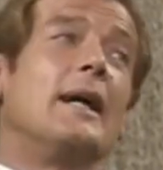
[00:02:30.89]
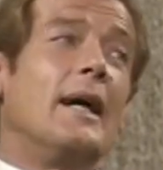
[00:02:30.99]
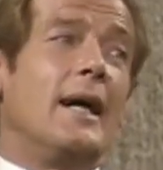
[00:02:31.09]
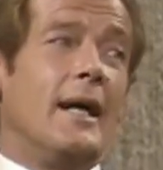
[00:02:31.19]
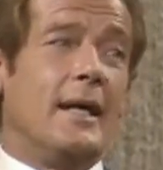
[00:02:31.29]

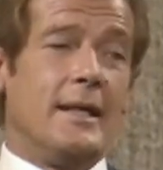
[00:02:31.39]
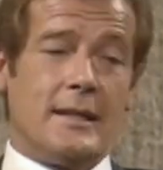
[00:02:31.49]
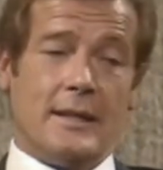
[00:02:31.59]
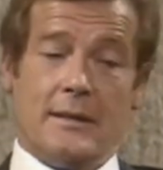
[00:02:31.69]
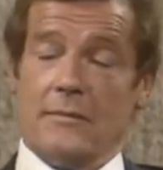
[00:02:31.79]

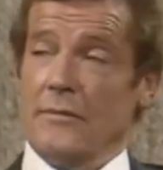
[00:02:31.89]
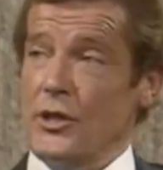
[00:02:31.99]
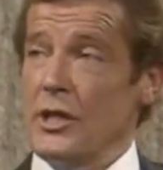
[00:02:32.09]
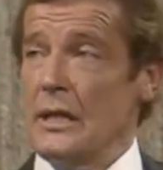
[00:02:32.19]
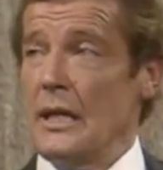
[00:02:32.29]
and
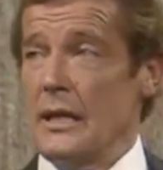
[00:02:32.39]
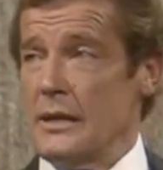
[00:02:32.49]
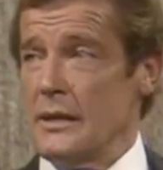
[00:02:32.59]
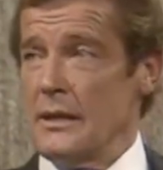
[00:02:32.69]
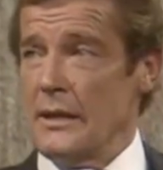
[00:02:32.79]
which he
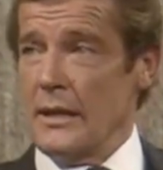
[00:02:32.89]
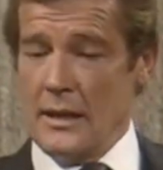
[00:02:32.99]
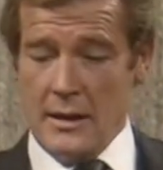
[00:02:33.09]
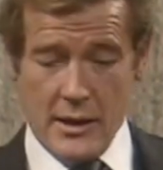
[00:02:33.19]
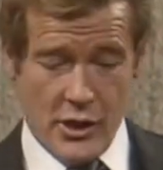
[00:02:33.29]
does.
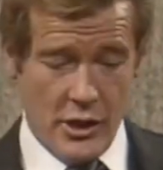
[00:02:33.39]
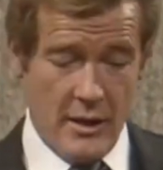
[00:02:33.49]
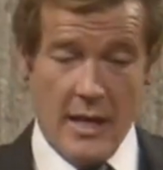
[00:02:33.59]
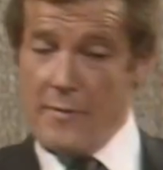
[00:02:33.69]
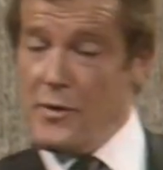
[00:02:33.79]
And
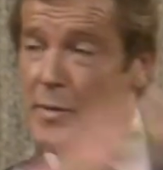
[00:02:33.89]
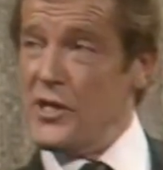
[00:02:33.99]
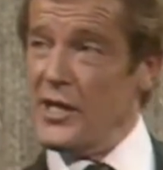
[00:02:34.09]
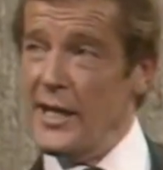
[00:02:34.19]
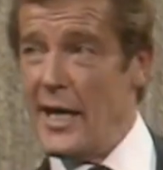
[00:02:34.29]
I'm
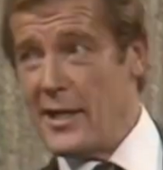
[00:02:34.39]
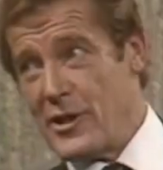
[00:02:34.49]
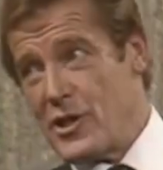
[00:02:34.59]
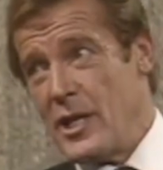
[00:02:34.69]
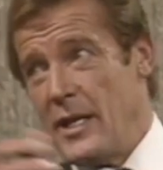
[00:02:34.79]
supposed to get out of
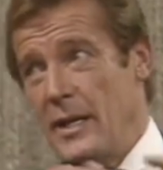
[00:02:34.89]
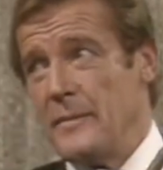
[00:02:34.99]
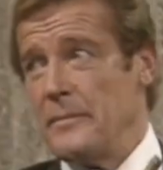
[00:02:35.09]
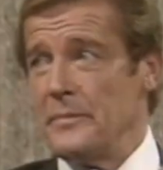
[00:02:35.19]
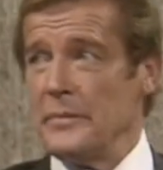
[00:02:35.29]
the chair,
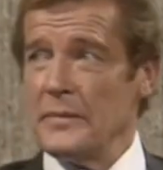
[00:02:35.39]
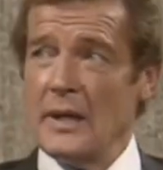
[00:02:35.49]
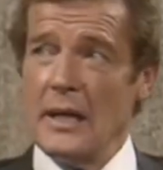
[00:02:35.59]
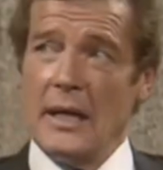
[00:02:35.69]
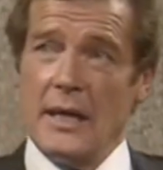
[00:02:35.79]

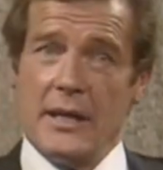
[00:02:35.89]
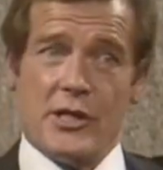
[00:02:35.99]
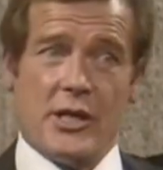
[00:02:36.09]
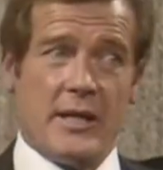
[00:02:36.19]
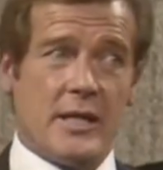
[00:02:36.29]
and the
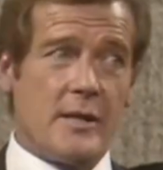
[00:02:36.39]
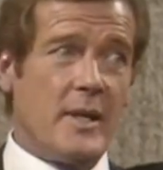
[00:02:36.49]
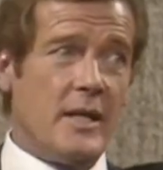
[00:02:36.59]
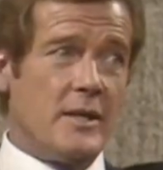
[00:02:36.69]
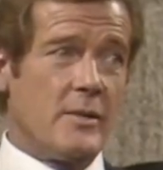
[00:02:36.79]
chair
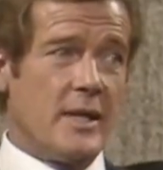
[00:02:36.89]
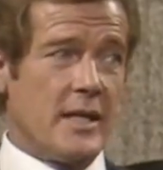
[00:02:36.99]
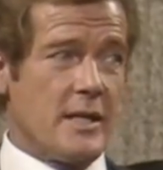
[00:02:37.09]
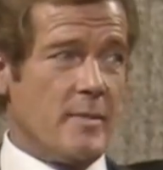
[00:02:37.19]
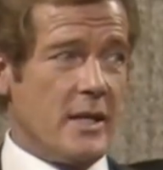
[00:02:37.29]
explodes. Well, it
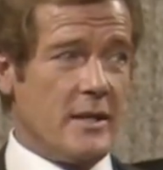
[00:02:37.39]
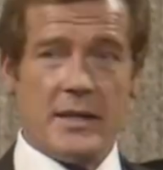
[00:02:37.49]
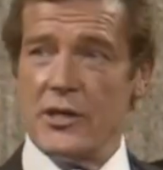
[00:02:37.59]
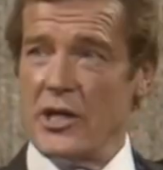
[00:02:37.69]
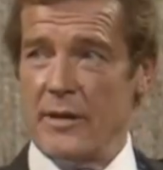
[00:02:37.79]
exploded
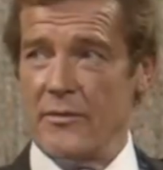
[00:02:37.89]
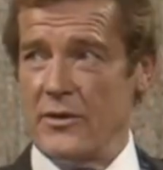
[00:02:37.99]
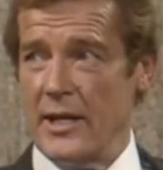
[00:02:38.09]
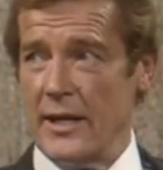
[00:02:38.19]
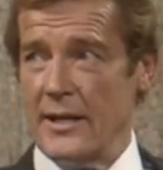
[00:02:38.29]
the chair
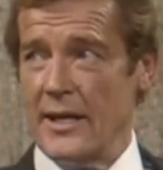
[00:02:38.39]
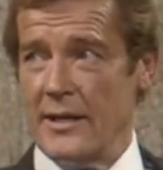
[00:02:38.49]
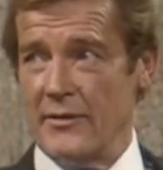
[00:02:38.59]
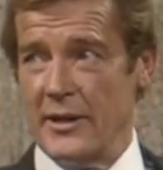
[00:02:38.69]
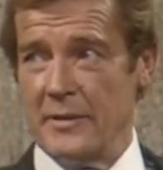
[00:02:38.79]
before I got
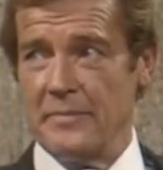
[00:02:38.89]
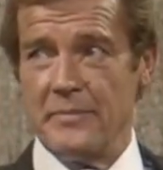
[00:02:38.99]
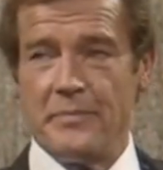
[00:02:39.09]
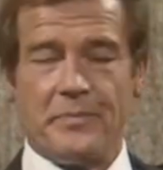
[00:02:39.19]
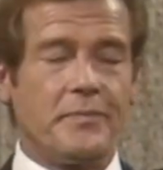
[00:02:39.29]
out of it.